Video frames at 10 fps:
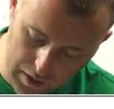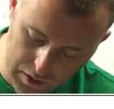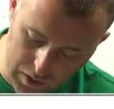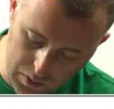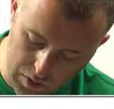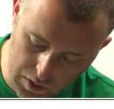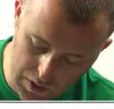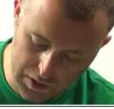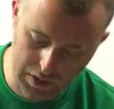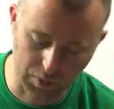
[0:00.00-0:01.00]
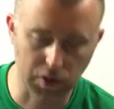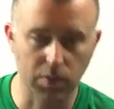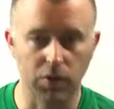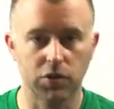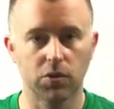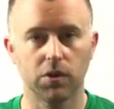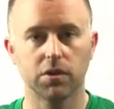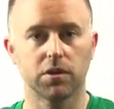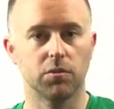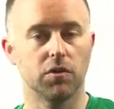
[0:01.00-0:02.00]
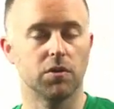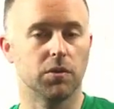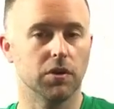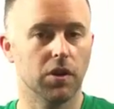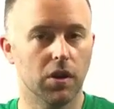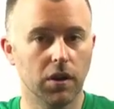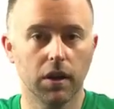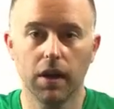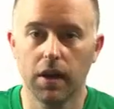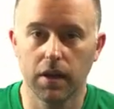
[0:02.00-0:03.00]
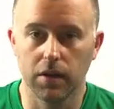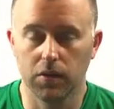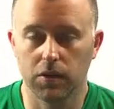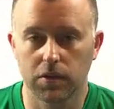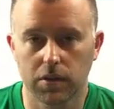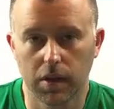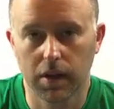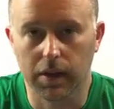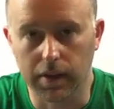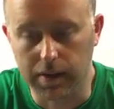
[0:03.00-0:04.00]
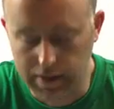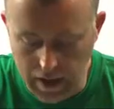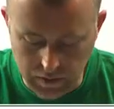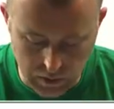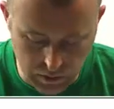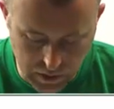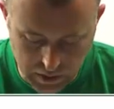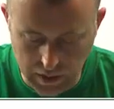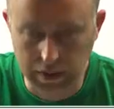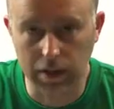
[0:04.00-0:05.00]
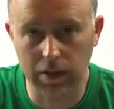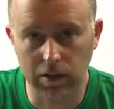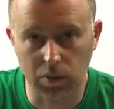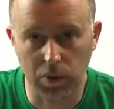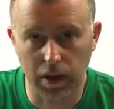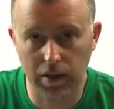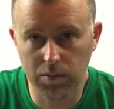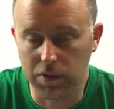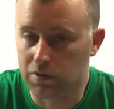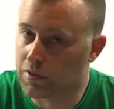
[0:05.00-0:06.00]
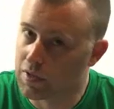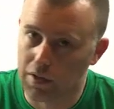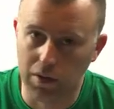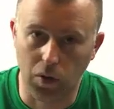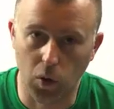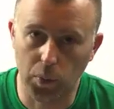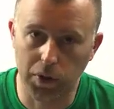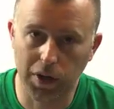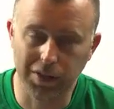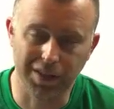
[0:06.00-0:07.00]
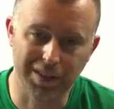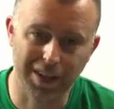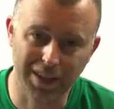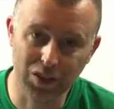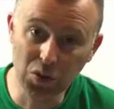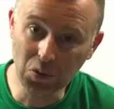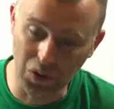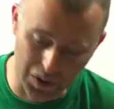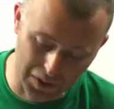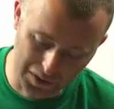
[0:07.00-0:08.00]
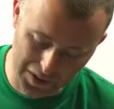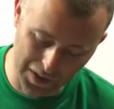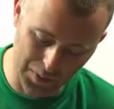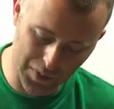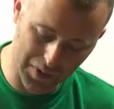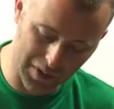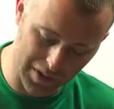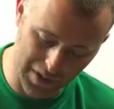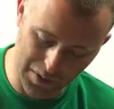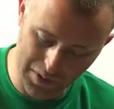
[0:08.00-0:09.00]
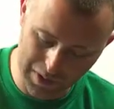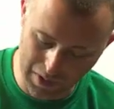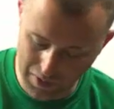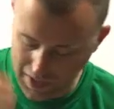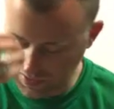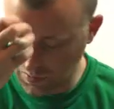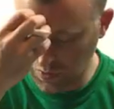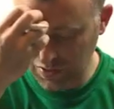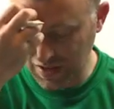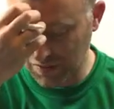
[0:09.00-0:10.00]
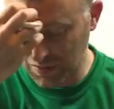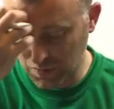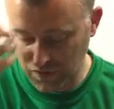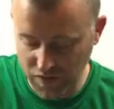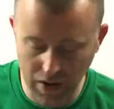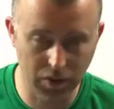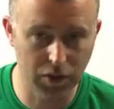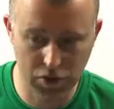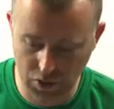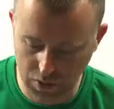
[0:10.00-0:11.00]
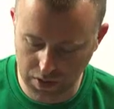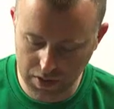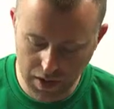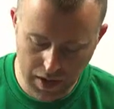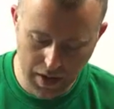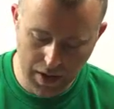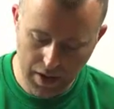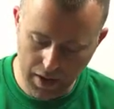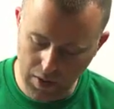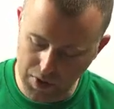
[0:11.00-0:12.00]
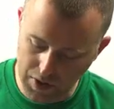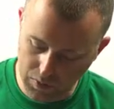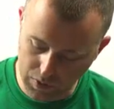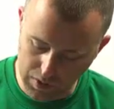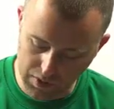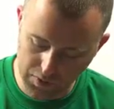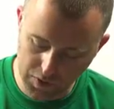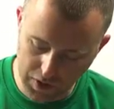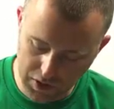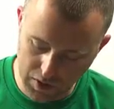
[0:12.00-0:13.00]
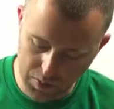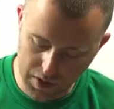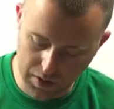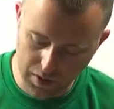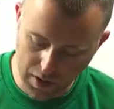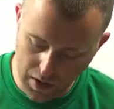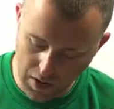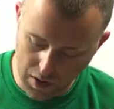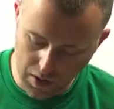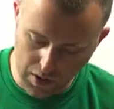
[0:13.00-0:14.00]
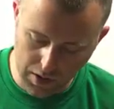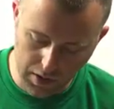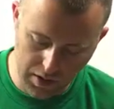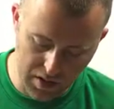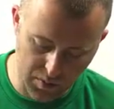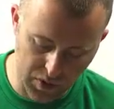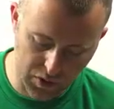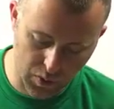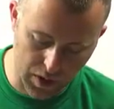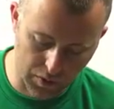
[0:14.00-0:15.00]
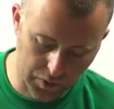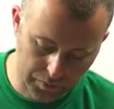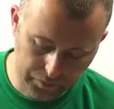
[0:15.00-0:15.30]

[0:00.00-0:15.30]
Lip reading: So notice some of them are short, some of them are long. You just have to look at your identities and apply them and hope it doesn't take too long, you know. So that's number 7, fairly short. And then we're going to finish up here on number 12.